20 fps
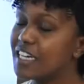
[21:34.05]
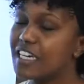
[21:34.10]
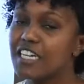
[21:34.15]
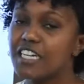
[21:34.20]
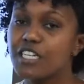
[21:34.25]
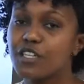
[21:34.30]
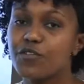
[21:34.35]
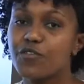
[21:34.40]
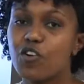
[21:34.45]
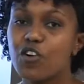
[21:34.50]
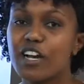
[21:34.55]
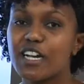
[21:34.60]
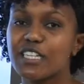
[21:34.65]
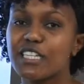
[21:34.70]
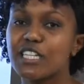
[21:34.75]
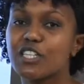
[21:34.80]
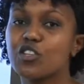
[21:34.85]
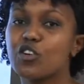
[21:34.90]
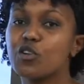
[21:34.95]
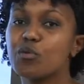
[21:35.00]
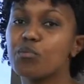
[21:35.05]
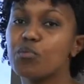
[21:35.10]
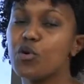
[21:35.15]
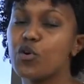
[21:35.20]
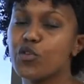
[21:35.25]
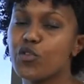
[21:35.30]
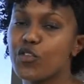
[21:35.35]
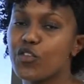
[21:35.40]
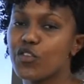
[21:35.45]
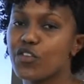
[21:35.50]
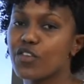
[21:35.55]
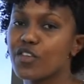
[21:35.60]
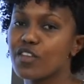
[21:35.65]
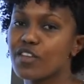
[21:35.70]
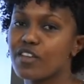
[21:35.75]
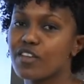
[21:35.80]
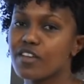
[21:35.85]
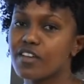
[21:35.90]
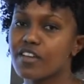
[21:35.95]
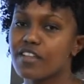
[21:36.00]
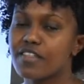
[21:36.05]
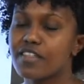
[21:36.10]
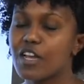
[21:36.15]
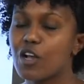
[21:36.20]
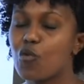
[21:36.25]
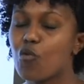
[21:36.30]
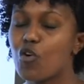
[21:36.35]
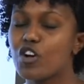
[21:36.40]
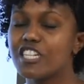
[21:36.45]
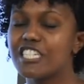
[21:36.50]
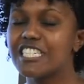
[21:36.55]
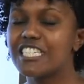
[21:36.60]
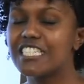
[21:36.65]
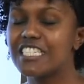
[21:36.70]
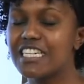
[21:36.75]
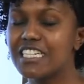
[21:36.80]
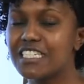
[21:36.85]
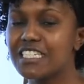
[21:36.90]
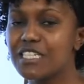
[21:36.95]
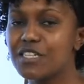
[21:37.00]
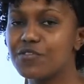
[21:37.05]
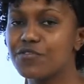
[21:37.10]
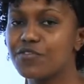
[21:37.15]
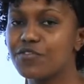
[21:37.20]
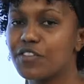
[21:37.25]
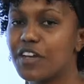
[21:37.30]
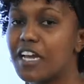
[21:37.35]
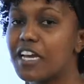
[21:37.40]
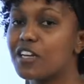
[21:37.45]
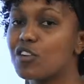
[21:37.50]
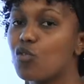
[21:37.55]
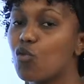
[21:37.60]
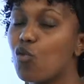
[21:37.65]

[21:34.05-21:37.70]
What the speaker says: it focuses on both the quantitative and